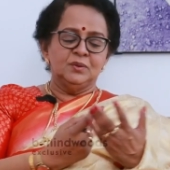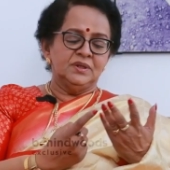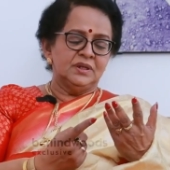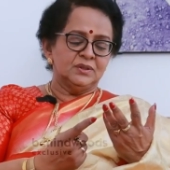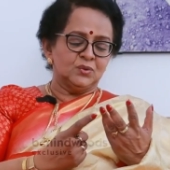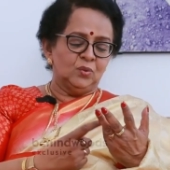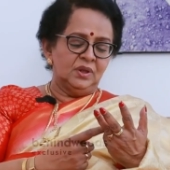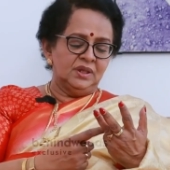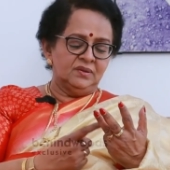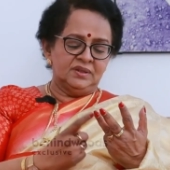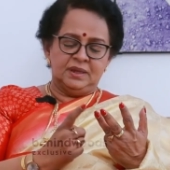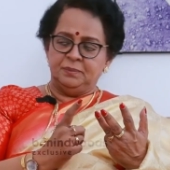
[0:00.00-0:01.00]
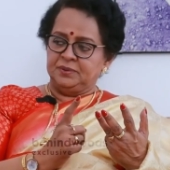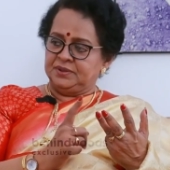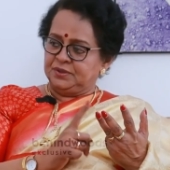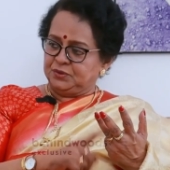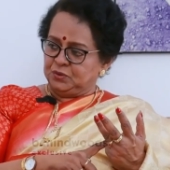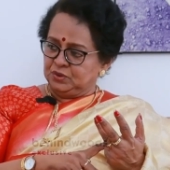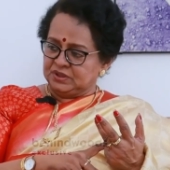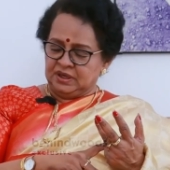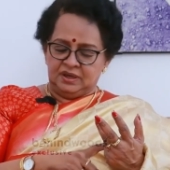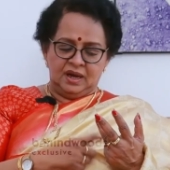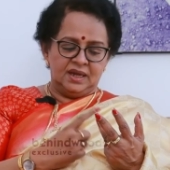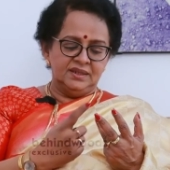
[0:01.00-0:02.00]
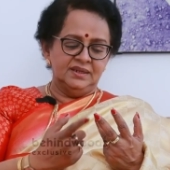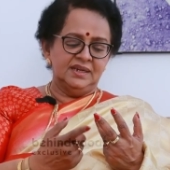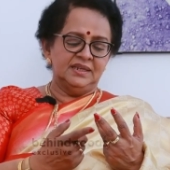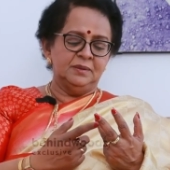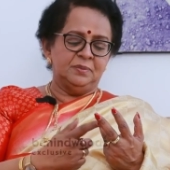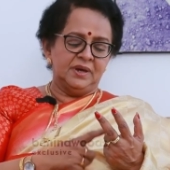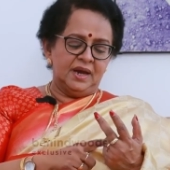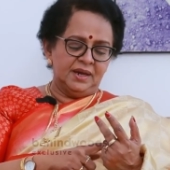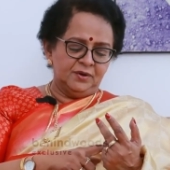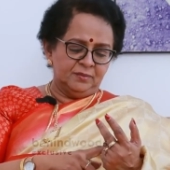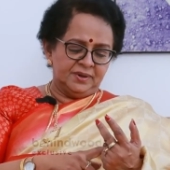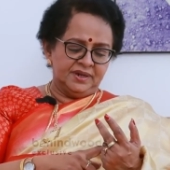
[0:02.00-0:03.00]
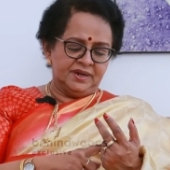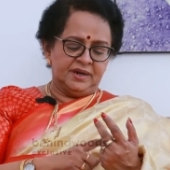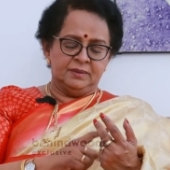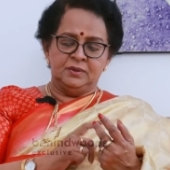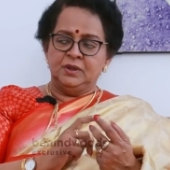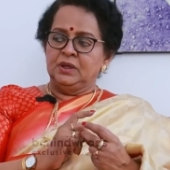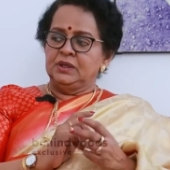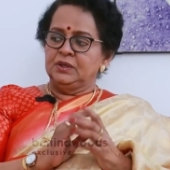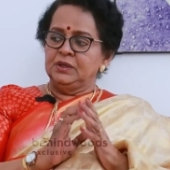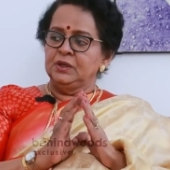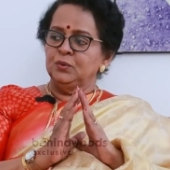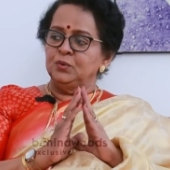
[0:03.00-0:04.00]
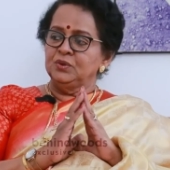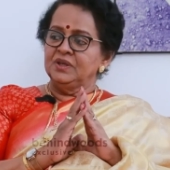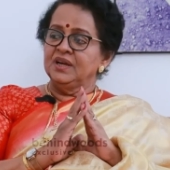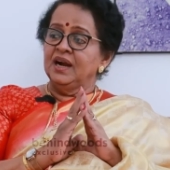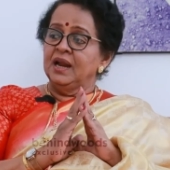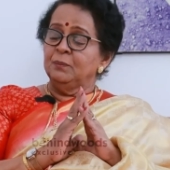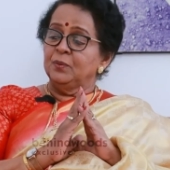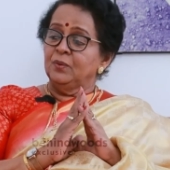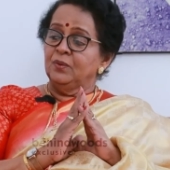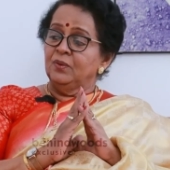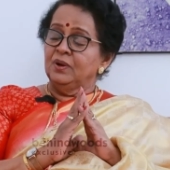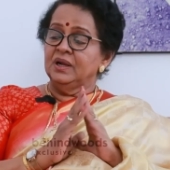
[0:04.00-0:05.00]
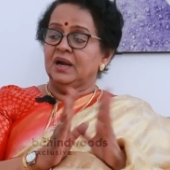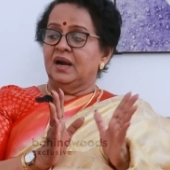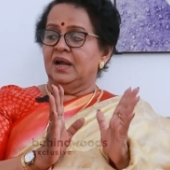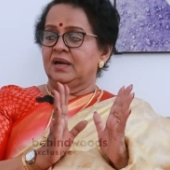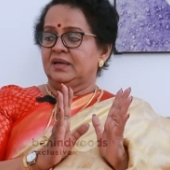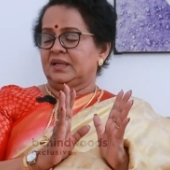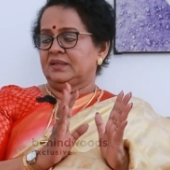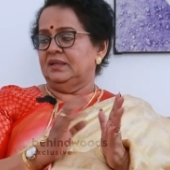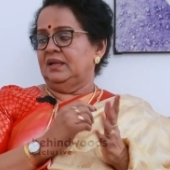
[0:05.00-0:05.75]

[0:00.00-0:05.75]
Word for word: would in a school is on up in a tuition. Other Piano, but he can up. He couldn't pull